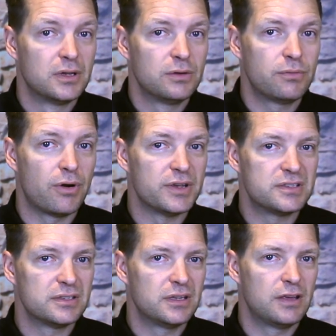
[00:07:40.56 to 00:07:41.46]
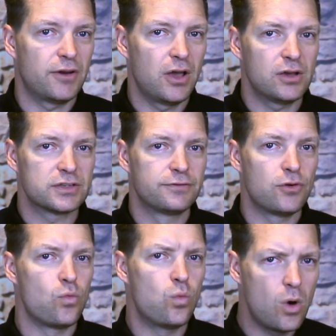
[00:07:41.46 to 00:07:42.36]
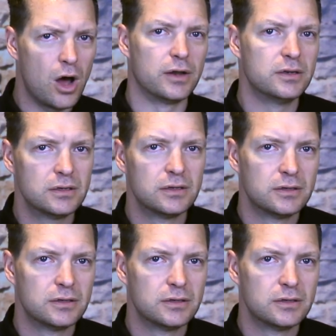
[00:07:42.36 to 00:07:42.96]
Whereas if I ask for one,